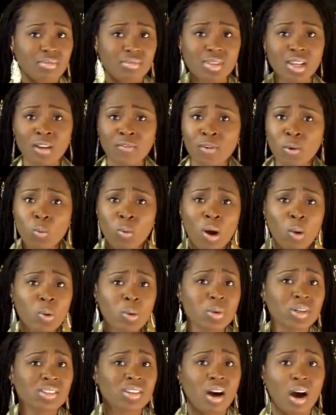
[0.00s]
from what we
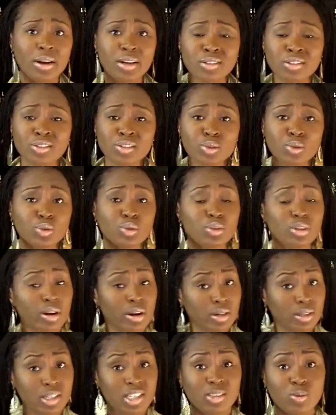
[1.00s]
were taught in school, or
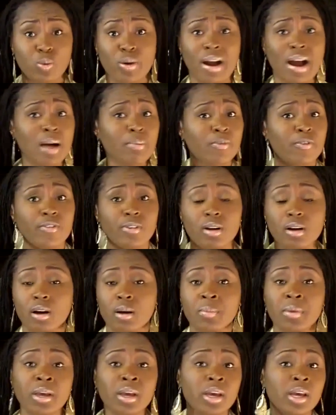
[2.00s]
at least where I'm from,